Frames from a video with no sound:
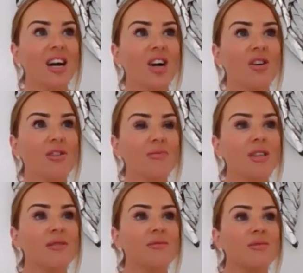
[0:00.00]
Oh,
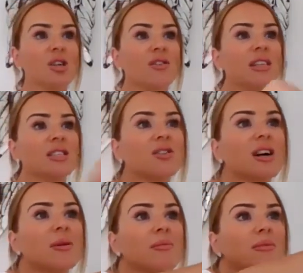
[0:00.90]
sorry,
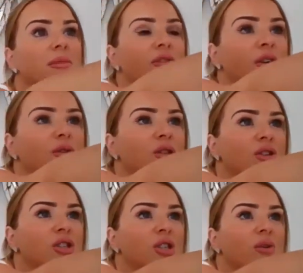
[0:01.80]
Instagram, my phone's
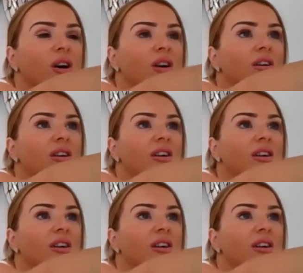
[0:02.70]
gone too hot.